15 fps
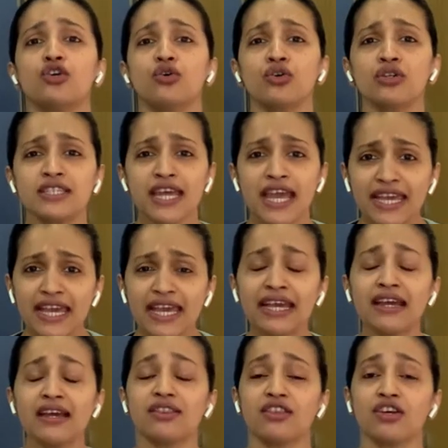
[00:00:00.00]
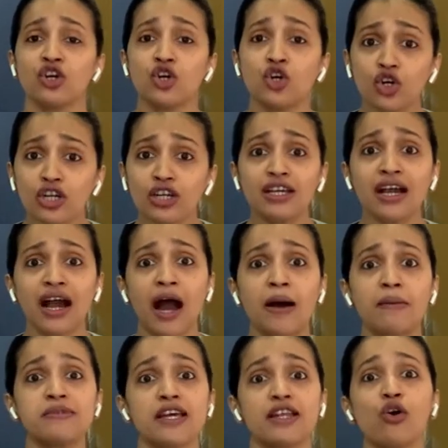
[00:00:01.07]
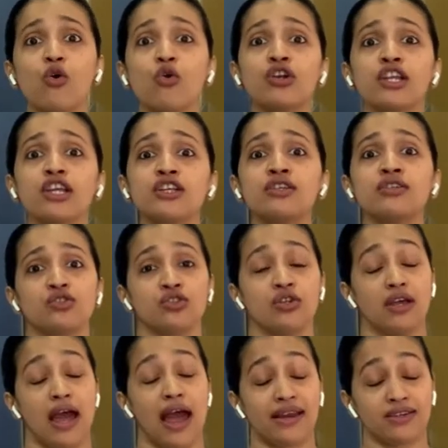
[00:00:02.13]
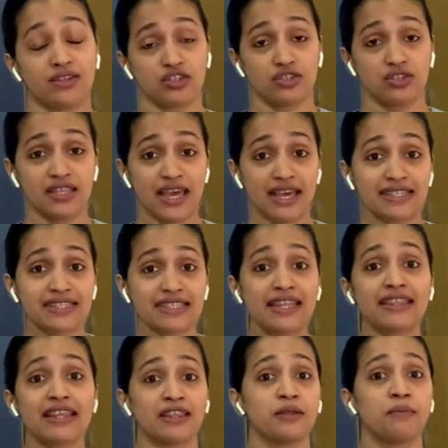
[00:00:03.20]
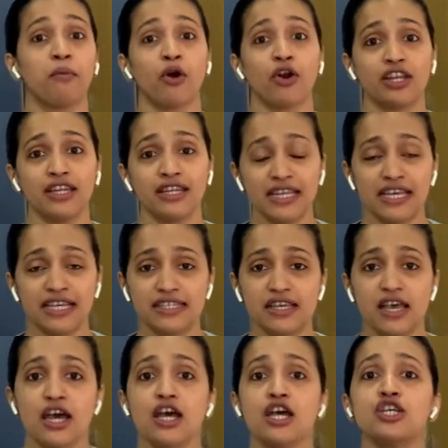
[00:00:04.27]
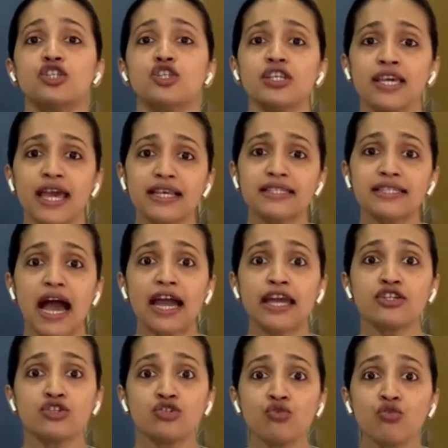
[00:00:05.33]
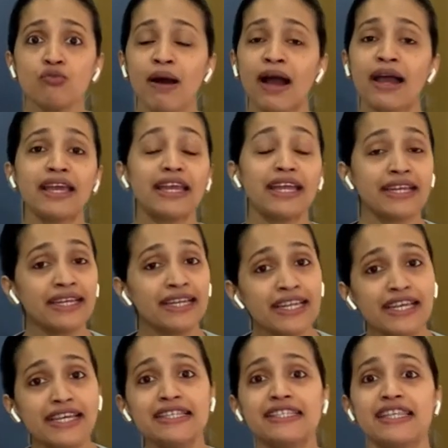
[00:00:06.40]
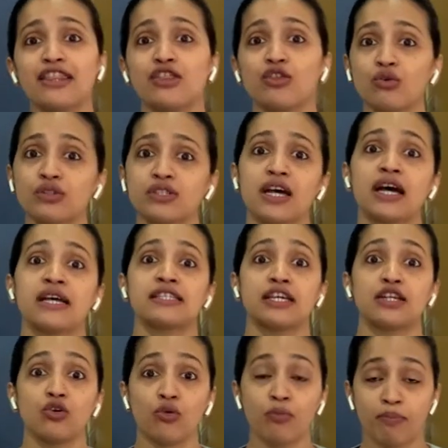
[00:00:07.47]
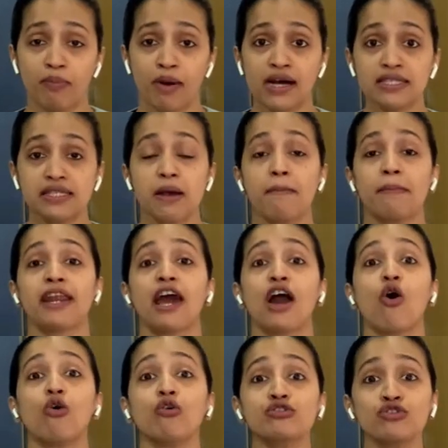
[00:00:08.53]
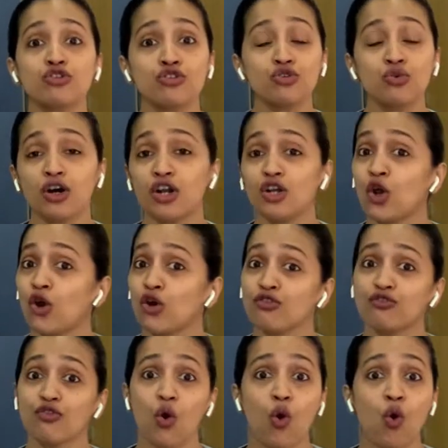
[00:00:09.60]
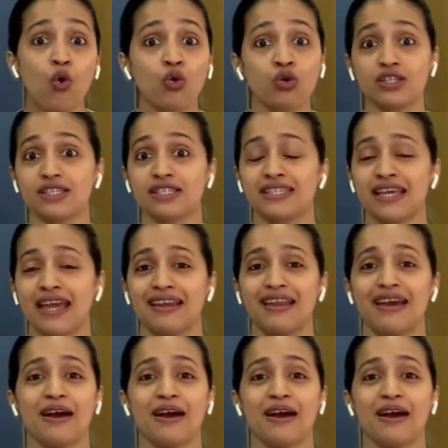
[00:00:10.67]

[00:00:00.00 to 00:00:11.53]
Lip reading: taking the good carbs and only at the extent that the body needs. So yes, I do my idlis and dosas and upmas, but I also do a lot of oats and